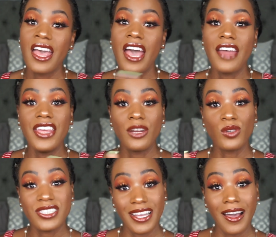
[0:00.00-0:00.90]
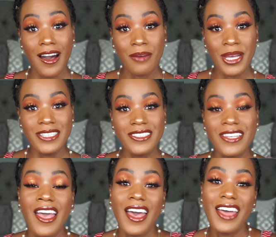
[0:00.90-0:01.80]
and then it will say comments,
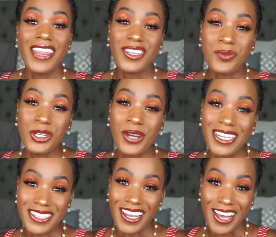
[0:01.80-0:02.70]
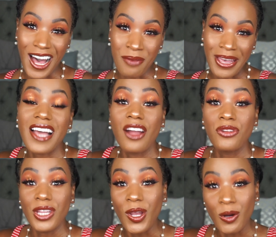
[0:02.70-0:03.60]
and that's where you guys can comment. I
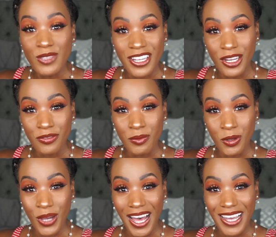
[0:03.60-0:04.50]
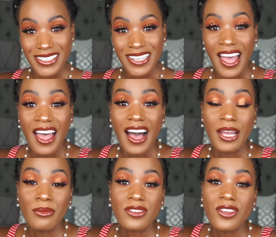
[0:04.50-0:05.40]
really hope to hear from you guys.
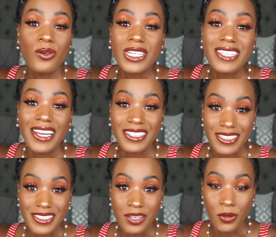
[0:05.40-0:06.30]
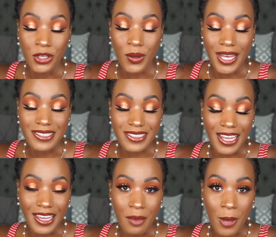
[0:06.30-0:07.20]
I'm so excited to see what you guys
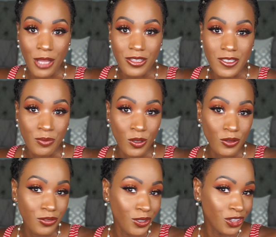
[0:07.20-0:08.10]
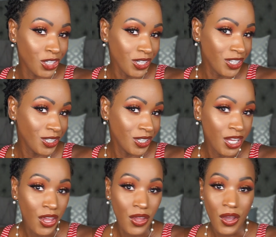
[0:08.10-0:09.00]
think about this beautiful look.
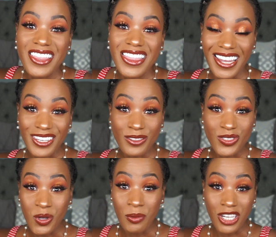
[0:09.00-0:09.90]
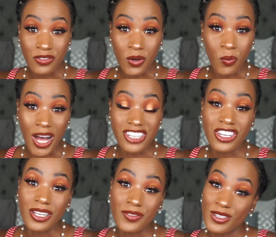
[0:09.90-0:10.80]
Thank you so much for
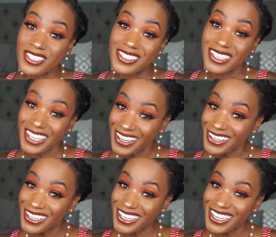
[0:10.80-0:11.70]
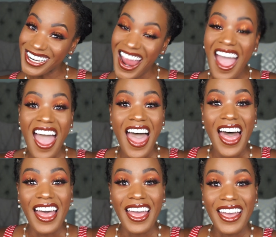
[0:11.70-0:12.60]
watching if you're still here,
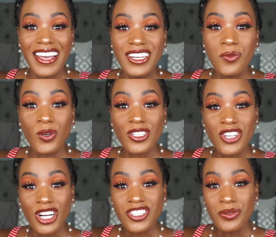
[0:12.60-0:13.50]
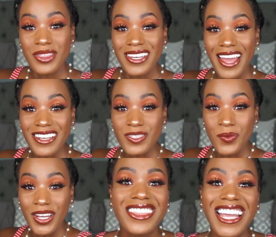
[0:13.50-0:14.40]
and we'll talk to you in the next
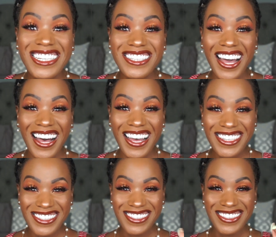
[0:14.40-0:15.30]
one. Thanks, guys.